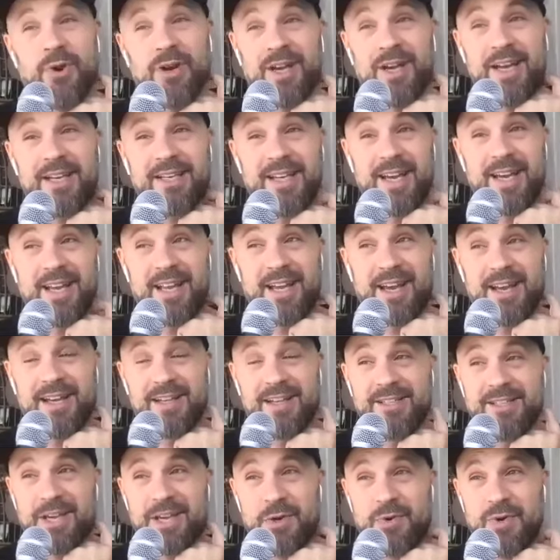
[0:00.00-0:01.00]
work on
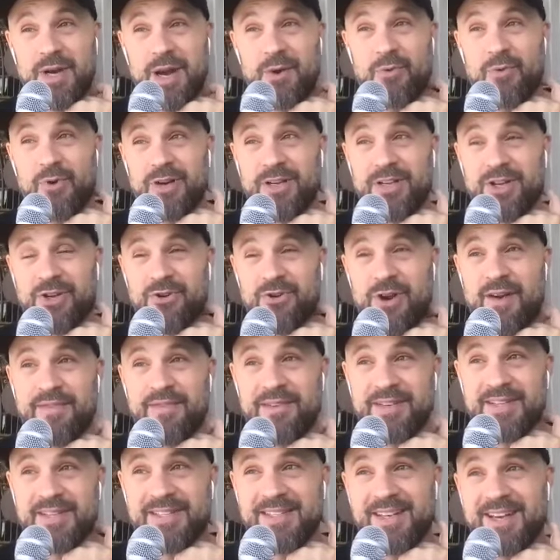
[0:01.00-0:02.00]
deadlines. Like when I worked in
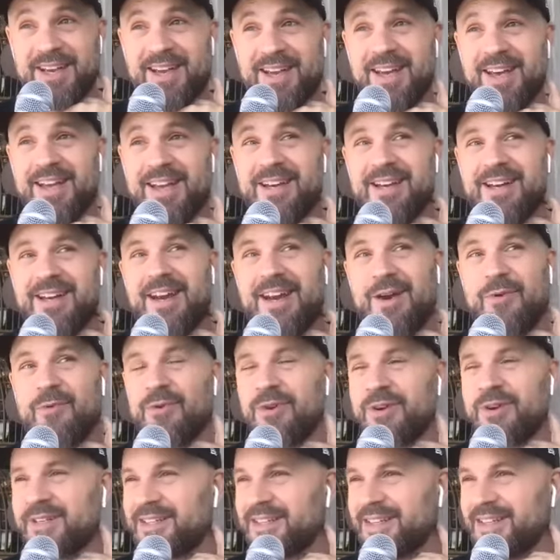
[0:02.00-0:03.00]
graphic design and I
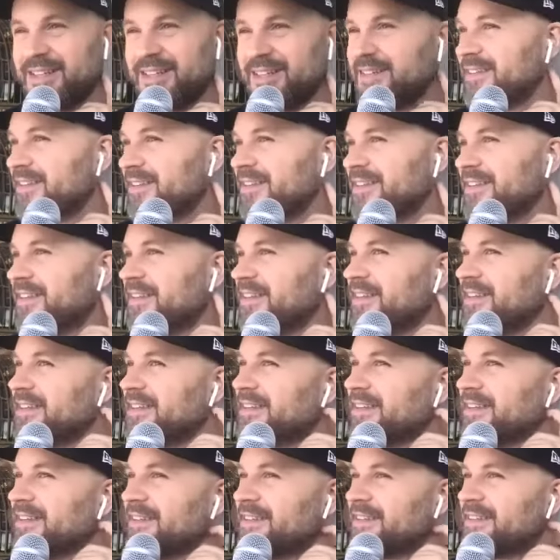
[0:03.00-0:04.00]
worked in
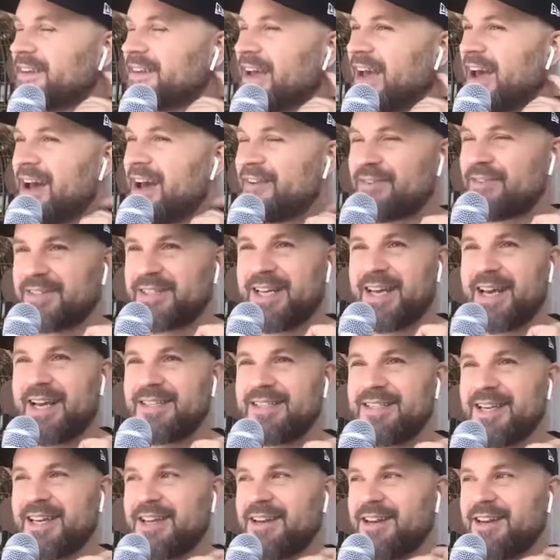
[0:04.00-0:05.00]

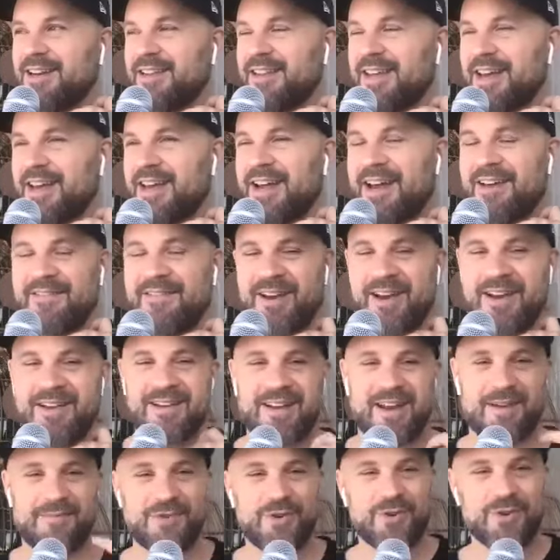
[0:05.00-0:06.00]
advertising and all that, I've, I,
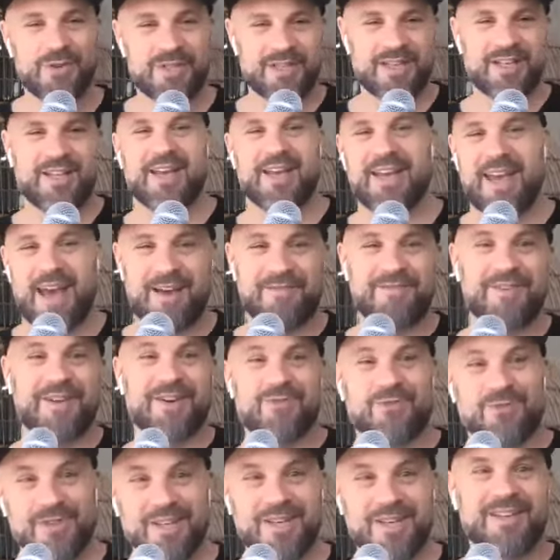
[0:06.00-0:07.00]
I'm used to like having
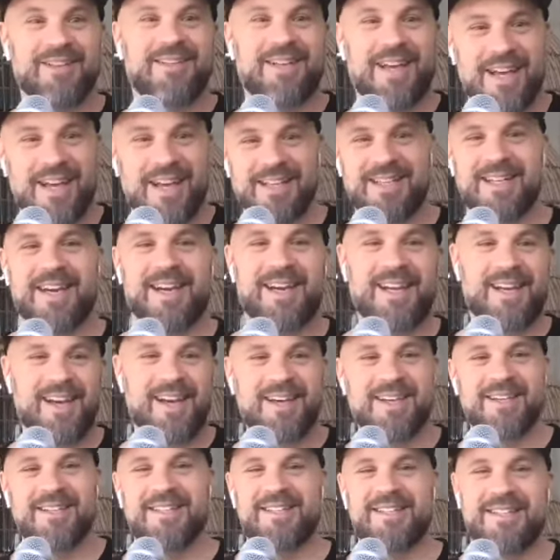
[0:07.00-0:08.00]
really tight
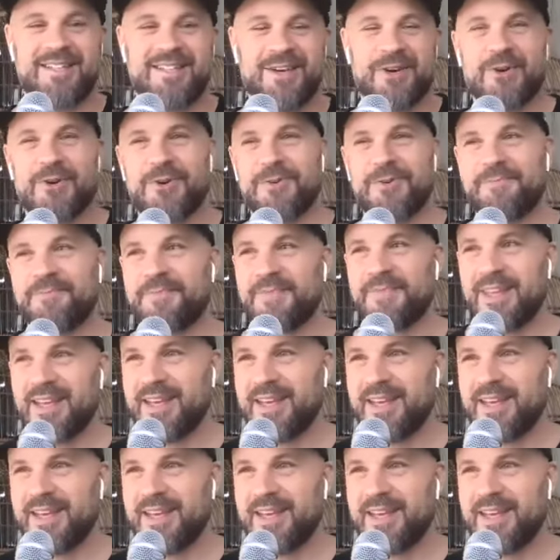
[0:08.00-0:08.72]
deadlines. So